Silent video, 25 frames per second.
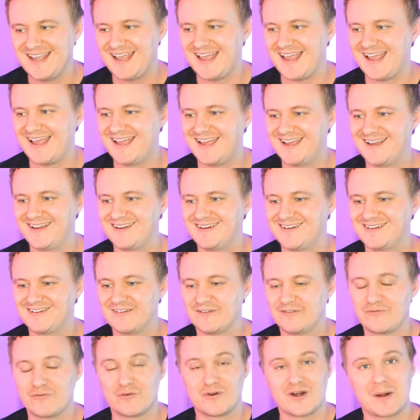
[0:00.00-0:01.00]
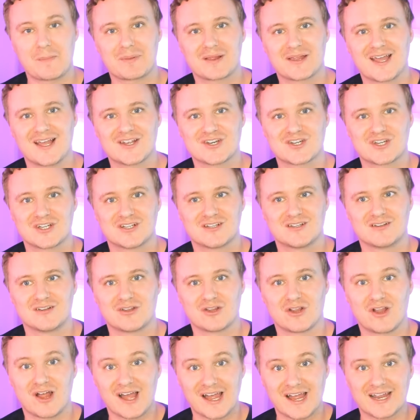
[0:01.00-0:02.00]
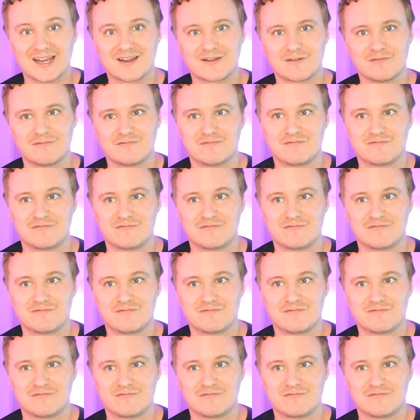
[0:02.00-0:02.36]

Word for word: And for an application like